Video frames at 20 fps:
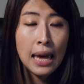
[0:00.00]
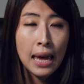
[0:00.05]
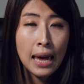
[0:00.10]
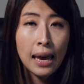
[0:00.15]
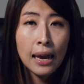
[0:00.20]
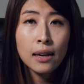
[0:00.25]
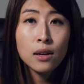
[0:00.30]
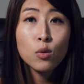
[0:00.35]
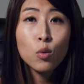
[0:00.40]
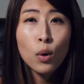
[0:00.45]

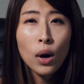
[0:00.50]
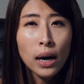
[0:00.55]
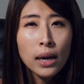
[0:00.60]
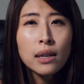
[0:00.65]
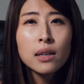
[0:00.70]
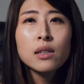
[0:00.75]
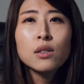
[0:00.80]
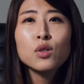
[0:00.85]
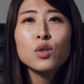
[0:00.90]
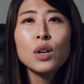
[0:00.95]
and why
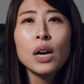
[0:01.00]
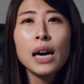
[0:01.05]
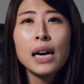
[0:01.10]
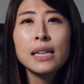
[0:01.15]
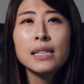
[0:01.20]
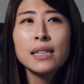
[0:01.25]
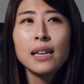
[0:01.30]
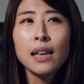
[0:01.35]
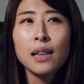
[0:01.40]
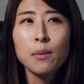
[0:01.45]
did you
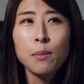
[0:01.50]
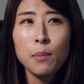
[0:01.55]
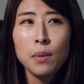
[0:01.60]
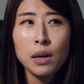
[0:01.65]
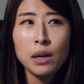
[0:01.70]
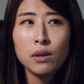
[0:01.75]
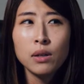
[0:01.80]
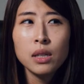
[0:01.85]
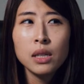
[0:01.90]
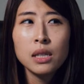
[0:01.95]
guys get
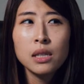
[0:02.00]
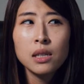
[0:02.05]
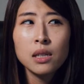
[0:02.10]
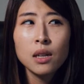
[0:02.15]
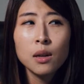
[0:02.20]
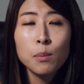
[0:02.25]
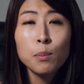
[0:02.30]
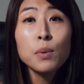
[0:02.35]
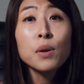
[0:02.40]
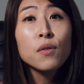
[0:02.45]
married
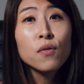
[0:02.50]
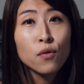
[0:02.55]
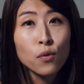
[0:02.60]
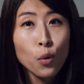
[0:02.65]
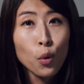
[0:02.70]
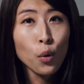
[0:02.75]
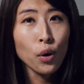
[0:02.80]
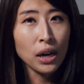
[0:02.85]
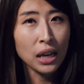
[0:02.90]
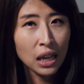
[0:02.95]

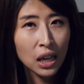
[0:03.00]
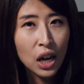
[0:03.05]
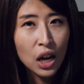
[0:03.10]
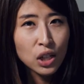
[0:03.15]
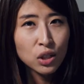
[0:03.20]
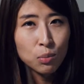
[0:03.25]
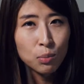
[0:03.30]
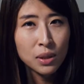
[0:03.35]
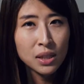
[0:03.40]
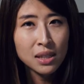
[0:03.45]
before
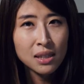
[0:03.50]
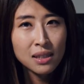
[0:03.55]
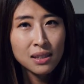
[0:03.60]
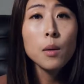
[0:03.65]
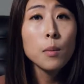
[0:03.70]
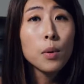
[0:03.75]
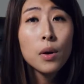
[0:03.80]
engagement?